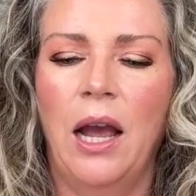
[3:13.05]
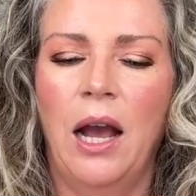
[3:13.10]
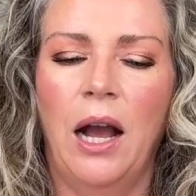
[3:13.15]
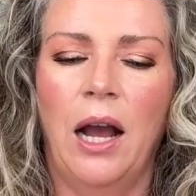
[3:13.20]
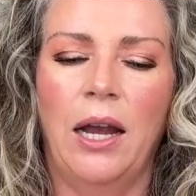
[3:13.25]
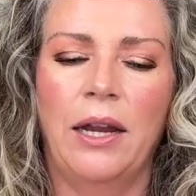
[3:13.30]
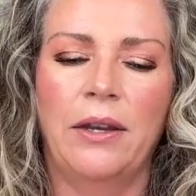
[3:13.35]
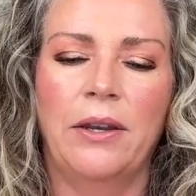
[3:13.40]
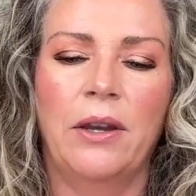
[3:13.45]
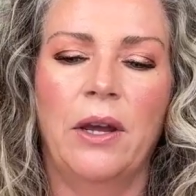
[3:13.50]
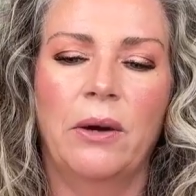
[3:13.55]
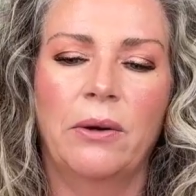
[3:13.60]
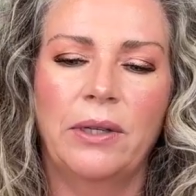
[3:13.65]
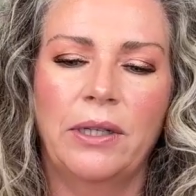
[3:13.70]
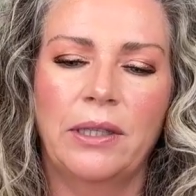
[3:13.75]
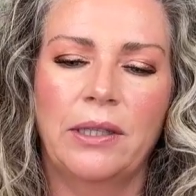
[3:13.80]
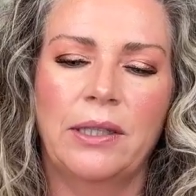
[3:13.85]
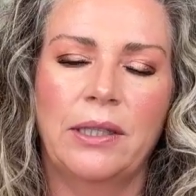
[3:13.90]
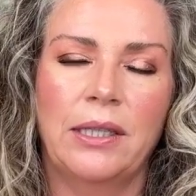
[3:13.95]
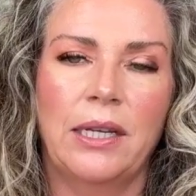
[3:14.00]
I know
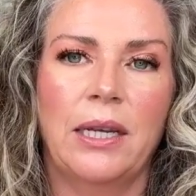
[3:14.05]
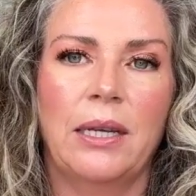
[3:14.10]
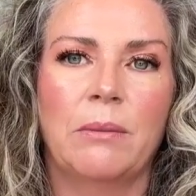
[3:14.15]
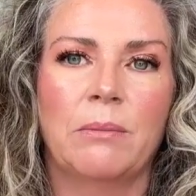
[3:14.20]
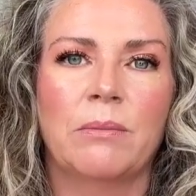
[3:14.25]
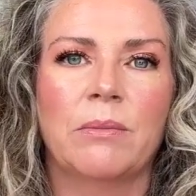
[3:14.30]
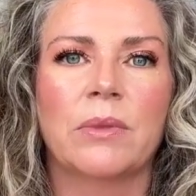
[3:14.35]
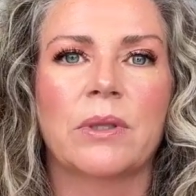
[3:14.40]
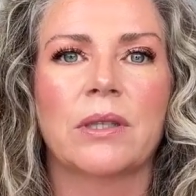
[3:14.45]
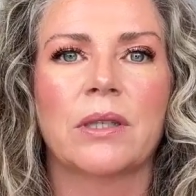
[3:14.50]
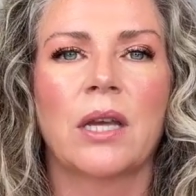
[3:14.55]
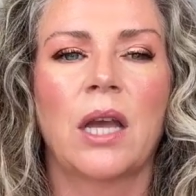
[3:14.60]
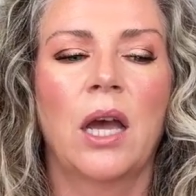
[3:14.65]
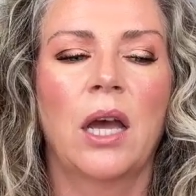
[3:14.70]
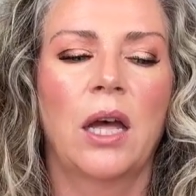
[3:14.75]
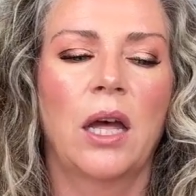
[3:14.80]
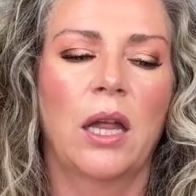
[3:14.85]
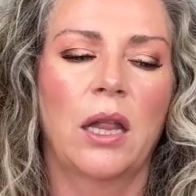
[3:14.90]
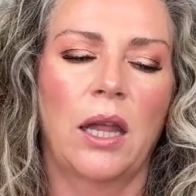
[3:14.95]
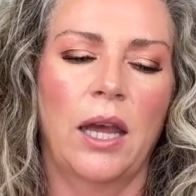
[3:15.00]
it seems
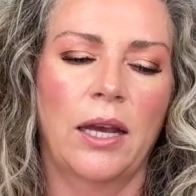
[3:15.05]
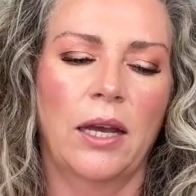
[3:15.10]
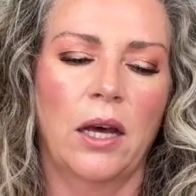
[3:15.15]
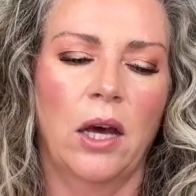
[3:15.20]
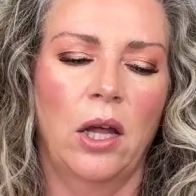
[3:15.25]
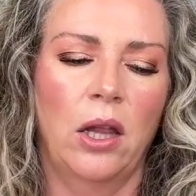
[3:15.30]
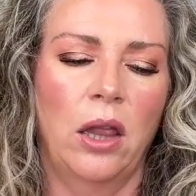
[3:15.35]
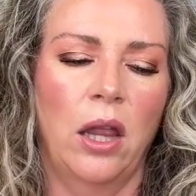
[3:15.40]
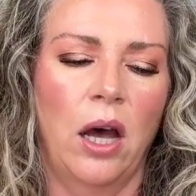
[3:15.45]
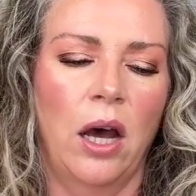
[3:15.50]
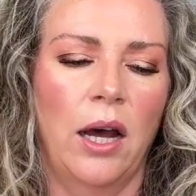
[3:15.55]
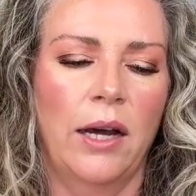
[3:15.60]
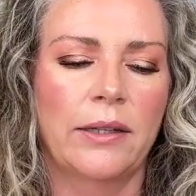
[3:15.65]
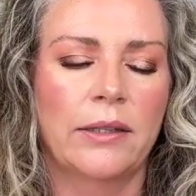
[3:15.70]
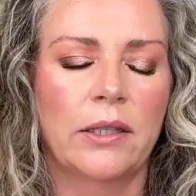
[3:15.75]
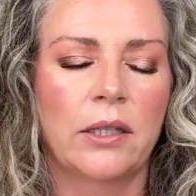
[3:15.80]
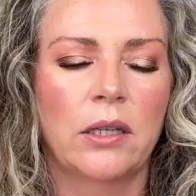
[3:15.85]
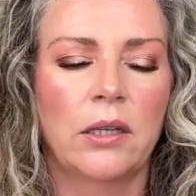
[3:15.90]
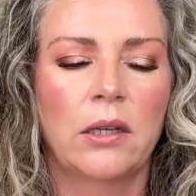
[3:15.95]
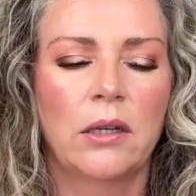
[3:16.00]
like a
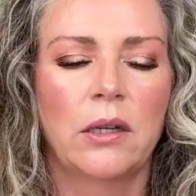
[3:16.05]
lot,